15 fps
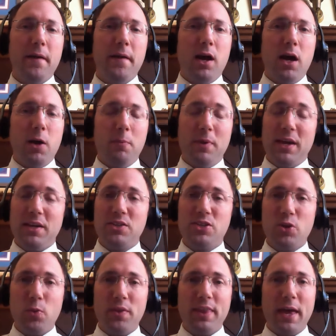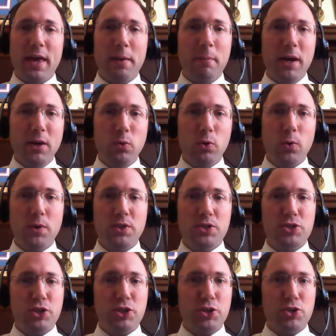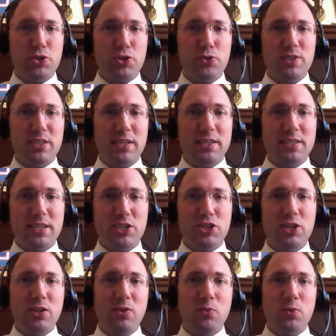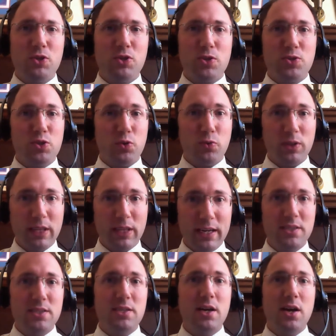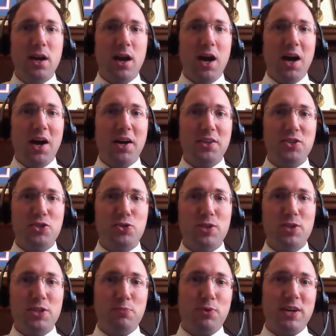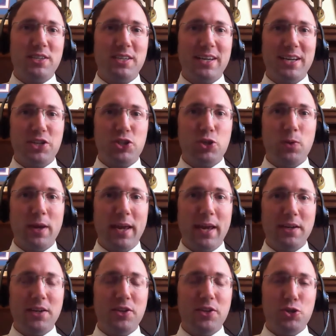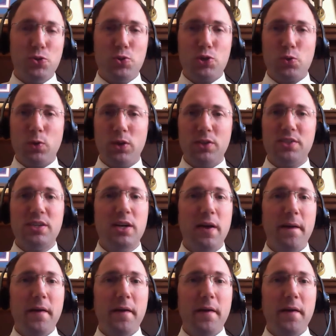Um, and so with that in mind, we're going to turn to today's teaching, which also relates uh, to this pressing issue at hand in the Jewish world.